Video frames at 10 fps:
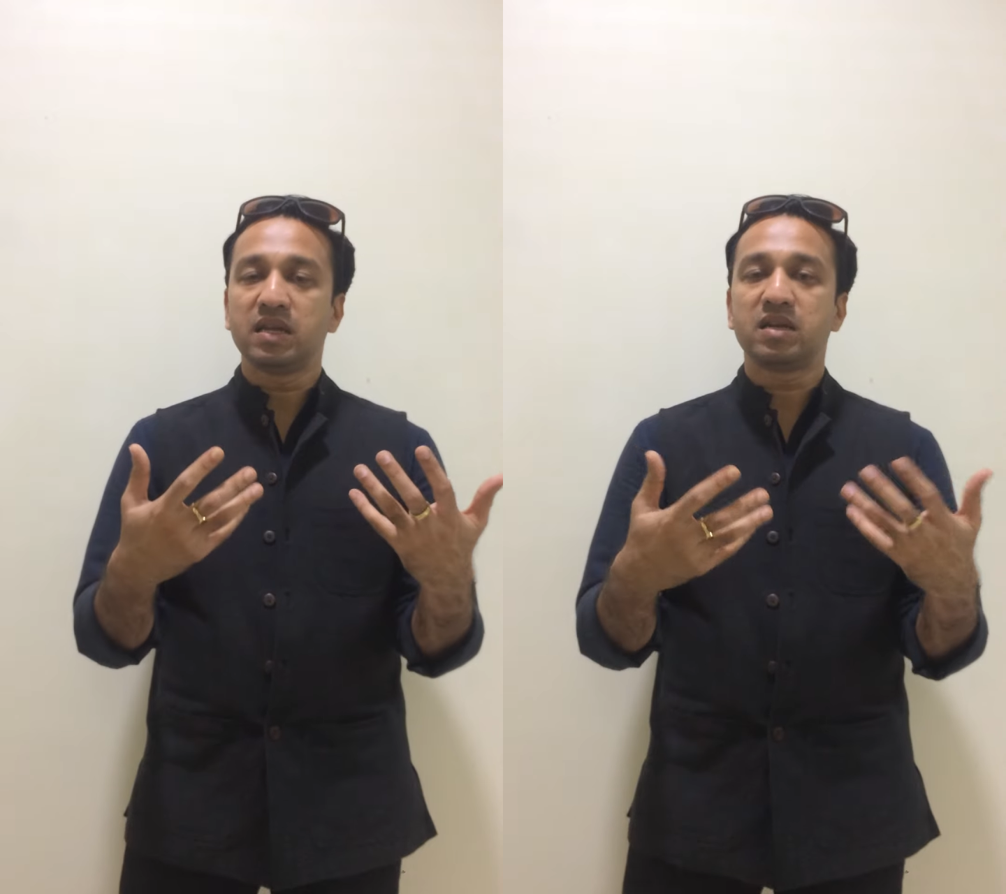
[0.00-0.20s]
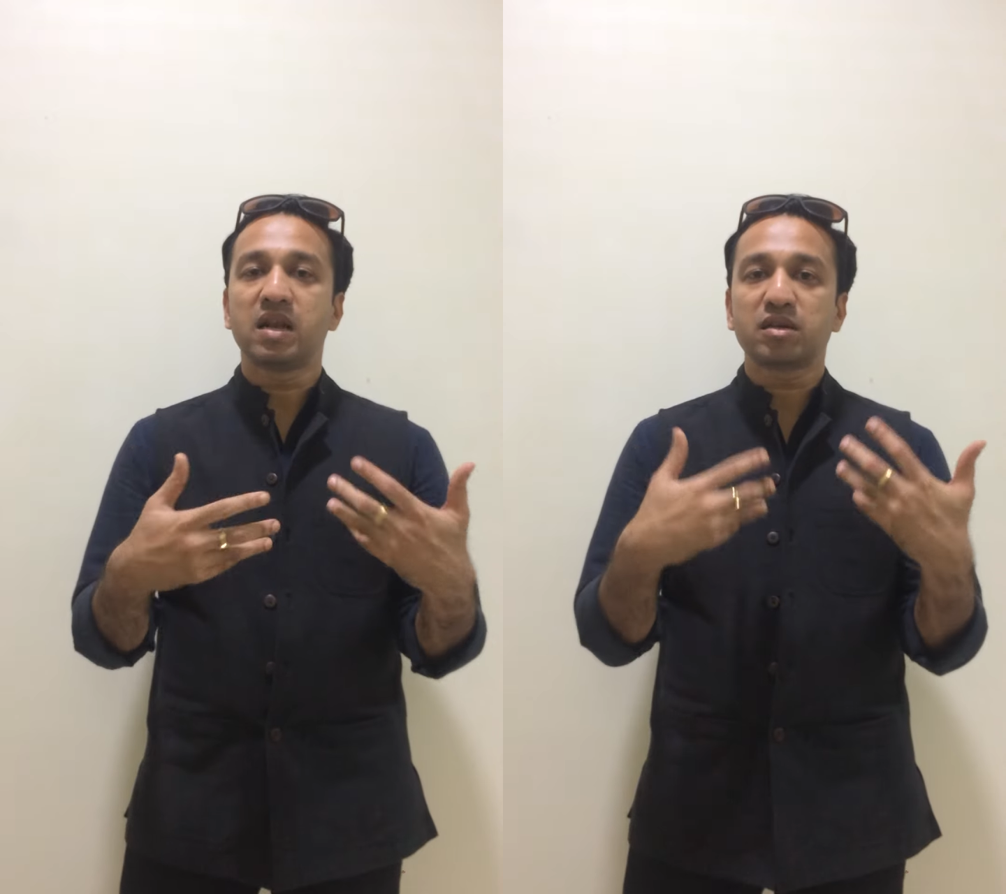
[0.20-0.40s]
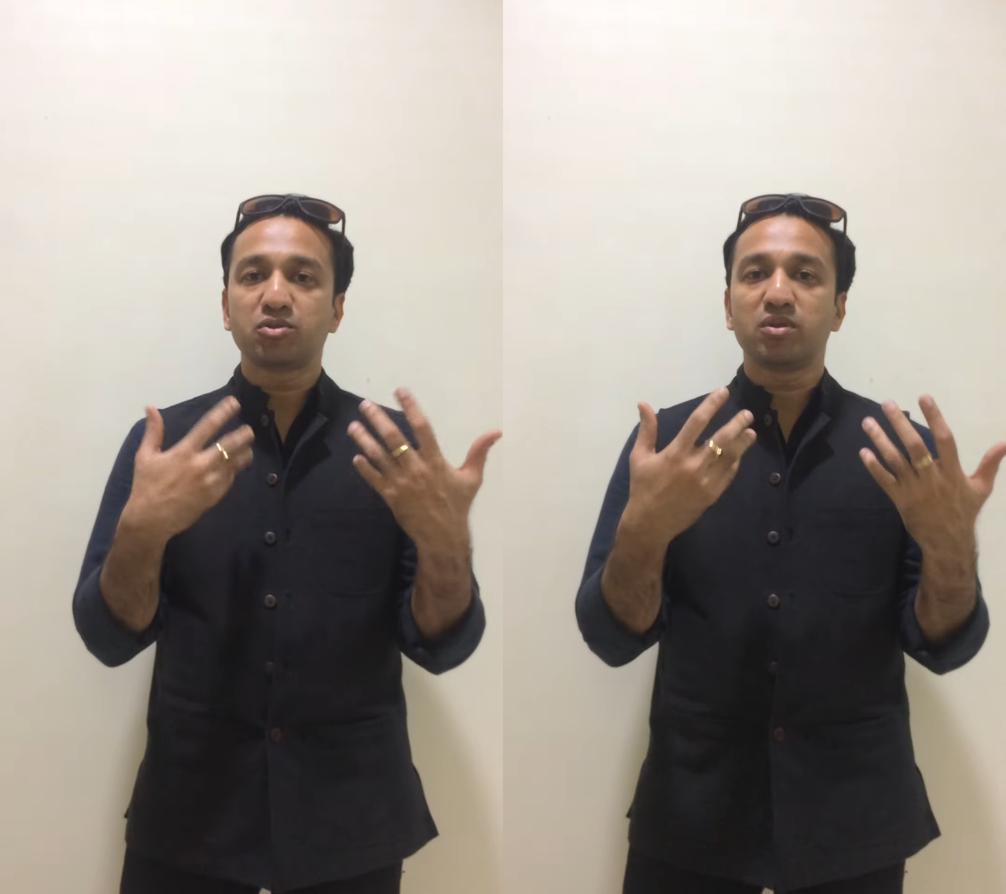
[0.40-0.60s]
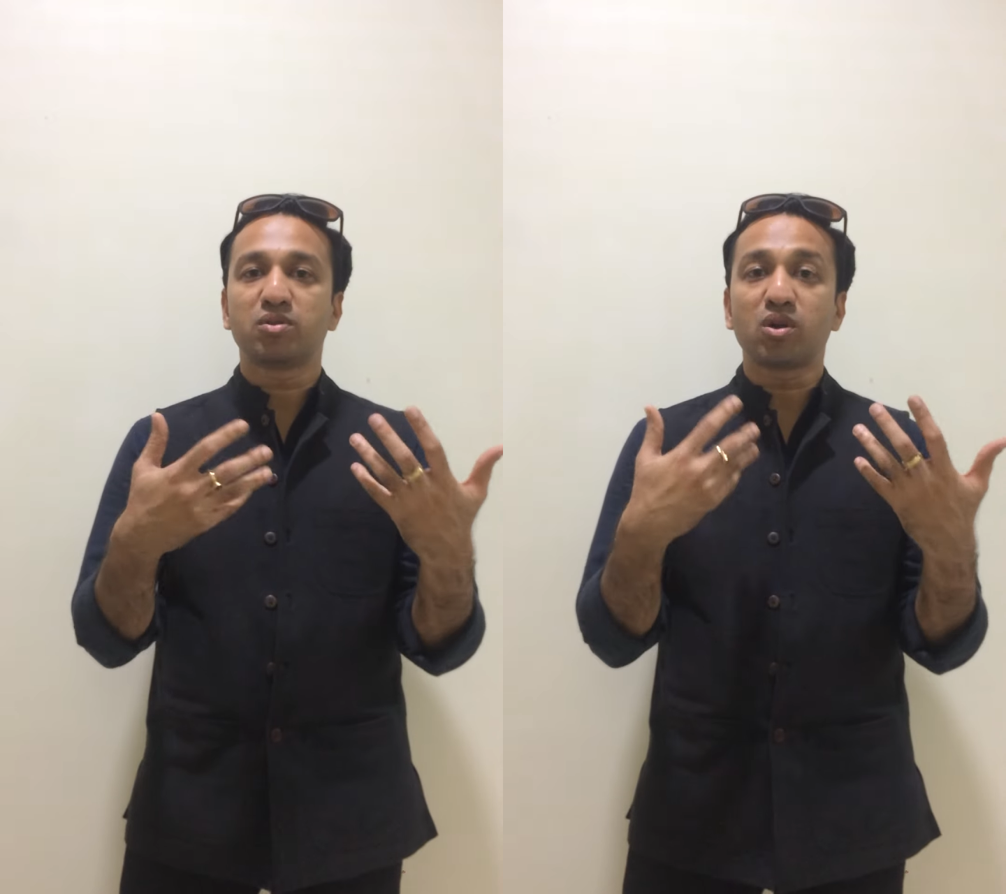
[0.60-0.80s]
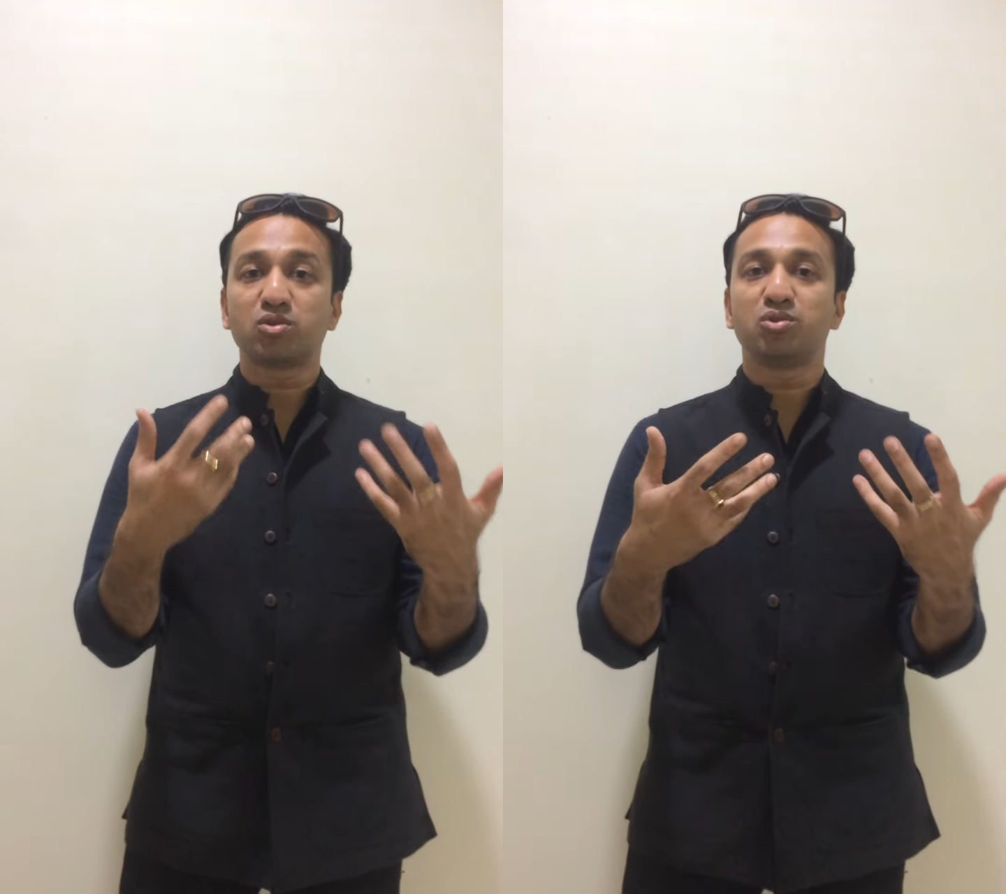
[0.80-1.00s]
intellectual
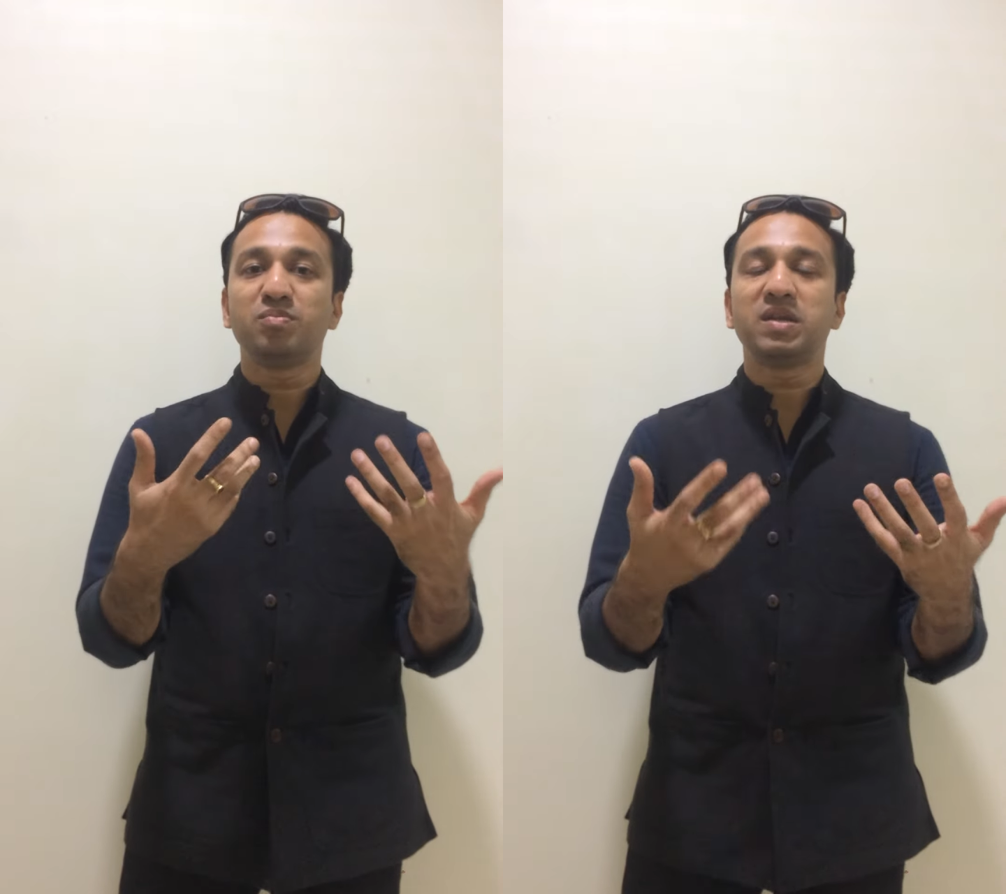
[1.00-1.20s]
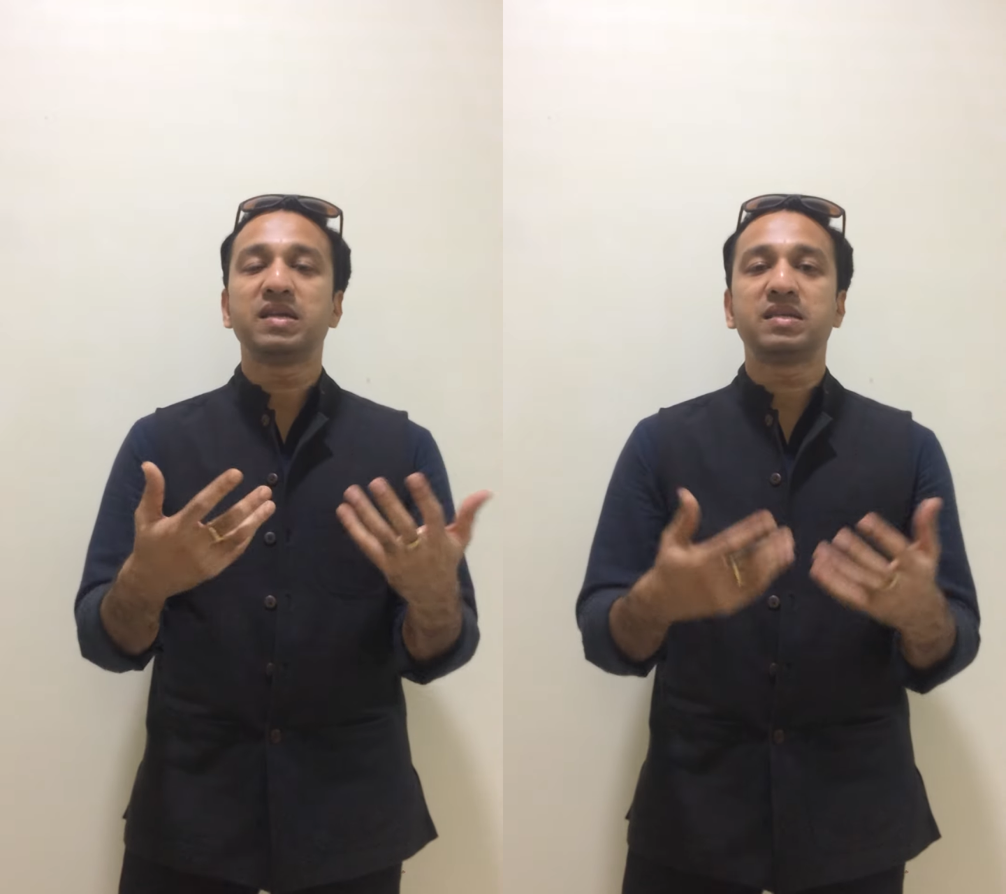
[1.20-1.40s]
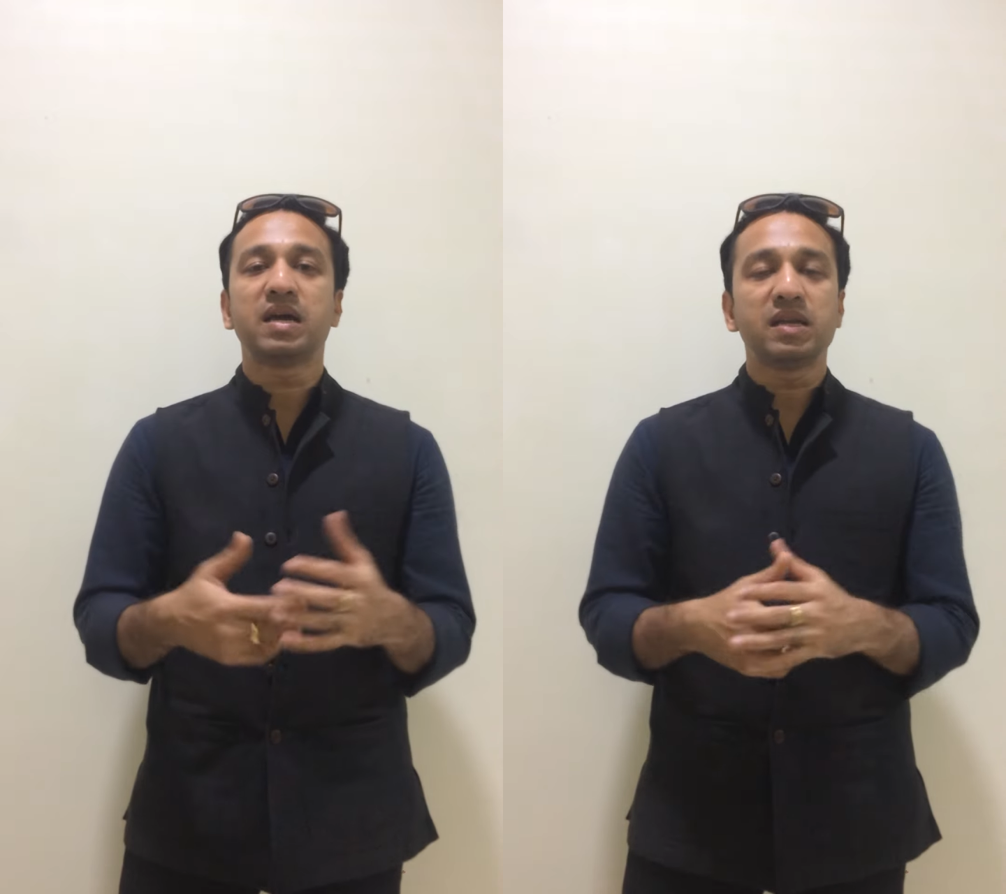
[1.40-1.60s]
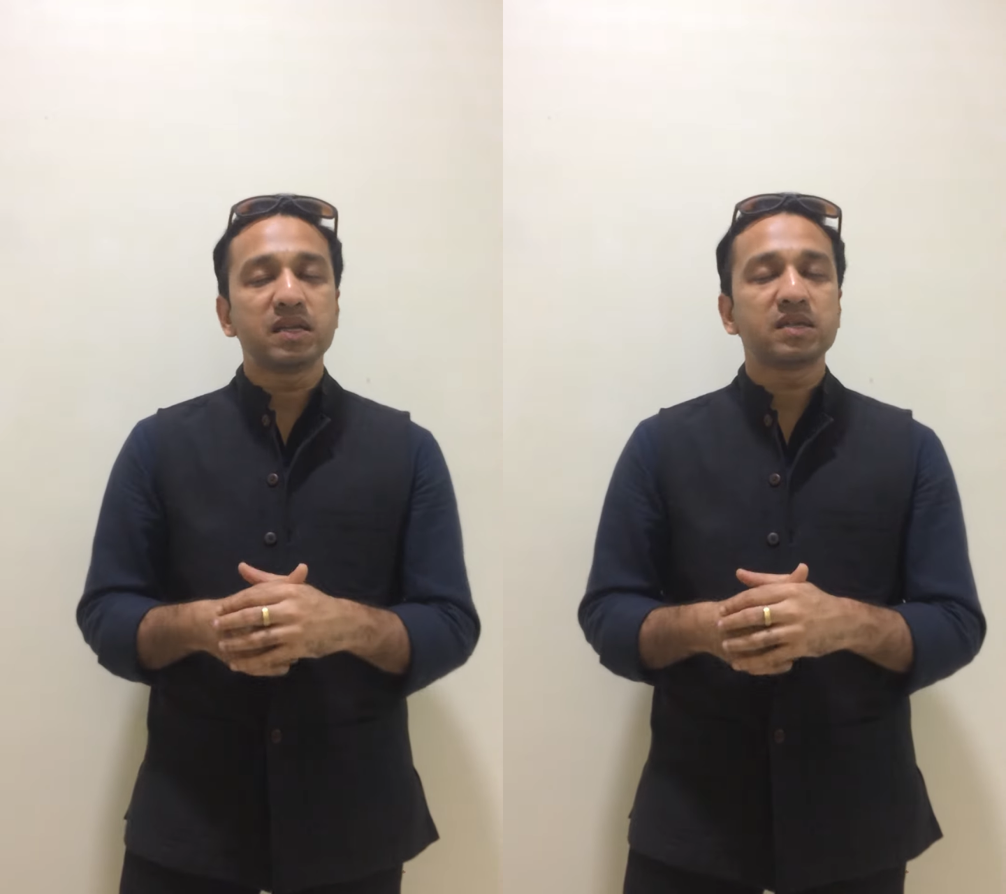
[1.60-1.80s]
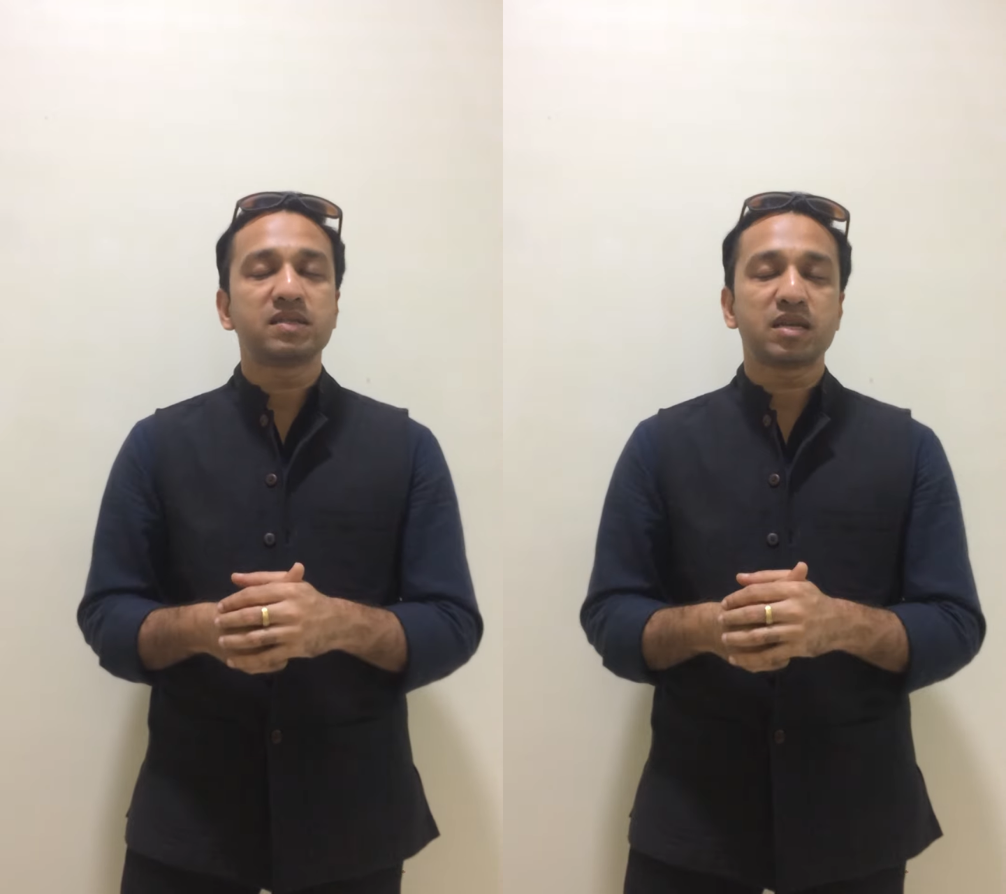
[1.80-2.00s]
thought stimulating
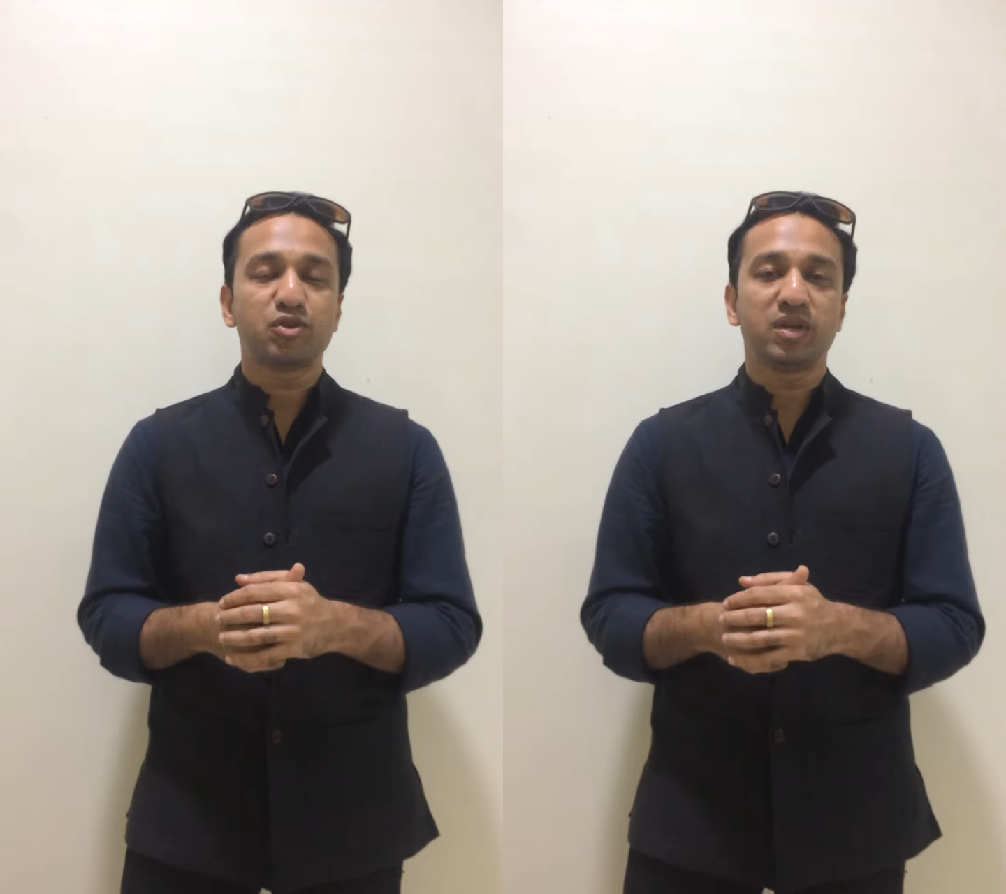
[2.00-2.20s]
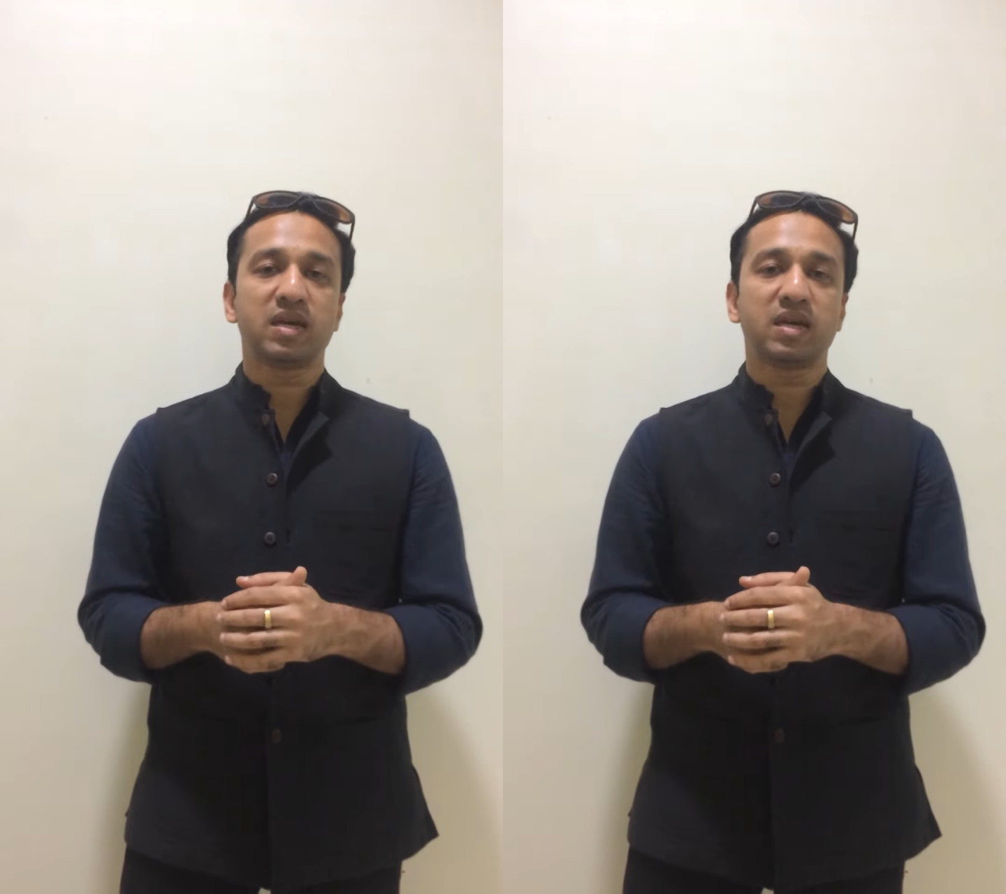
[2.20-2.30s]
ideas that she